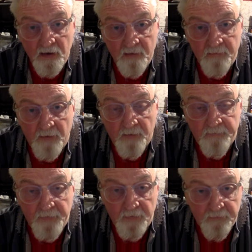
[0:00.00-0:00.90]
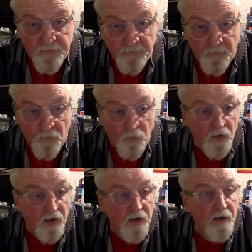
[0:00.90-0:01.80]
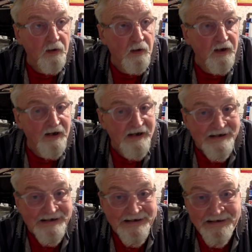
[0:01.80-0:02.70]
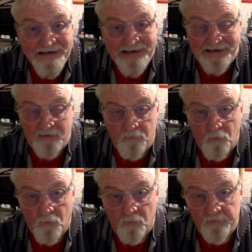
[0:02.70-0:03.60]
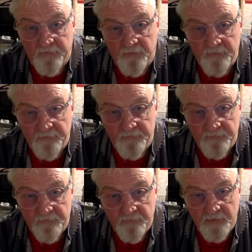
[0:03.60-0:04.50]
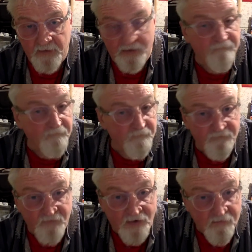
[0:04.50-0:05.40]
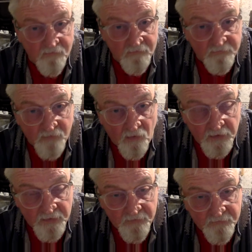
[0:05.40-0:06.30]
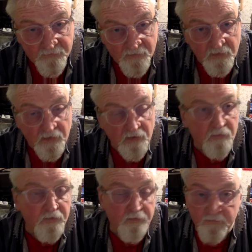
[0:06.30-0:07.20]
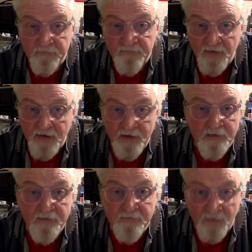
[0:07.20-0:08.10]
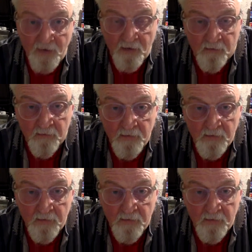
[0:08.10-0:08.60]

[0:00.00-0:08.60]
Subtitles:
But beautiful healing waters, again, from sacred sites, well, you can see it yourself.